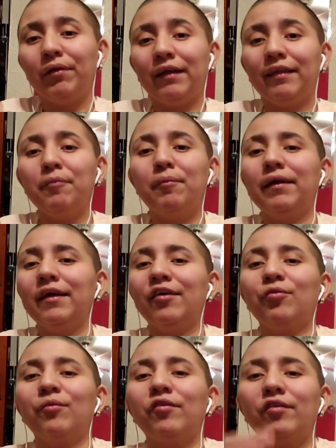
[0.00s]
but I think my
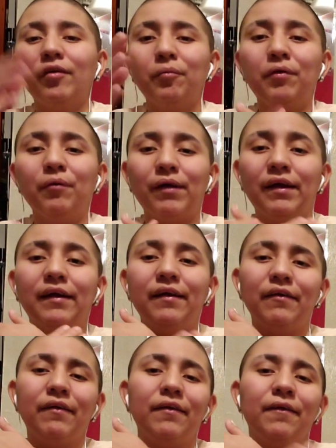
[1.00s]
next one's going to be right
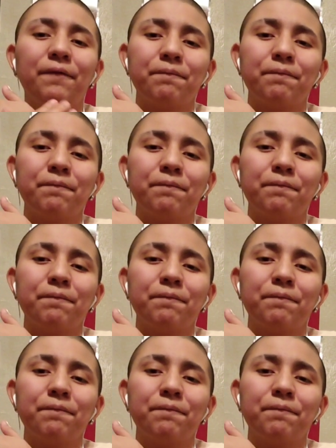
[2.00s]
here.